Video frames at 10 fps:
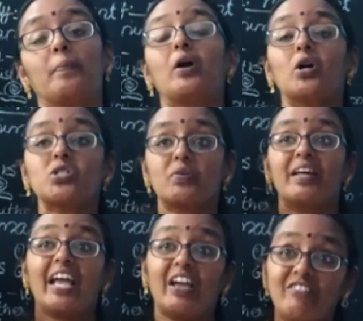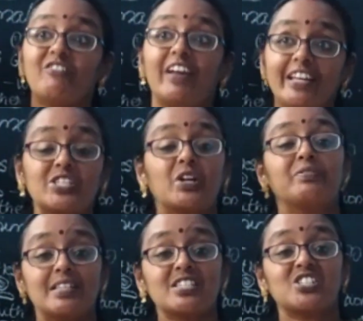Because of the heavy weight of
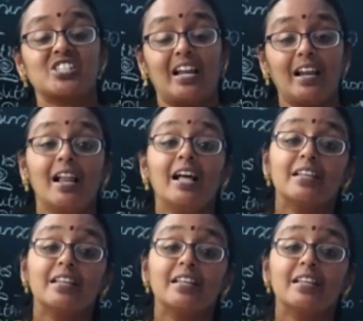this shell,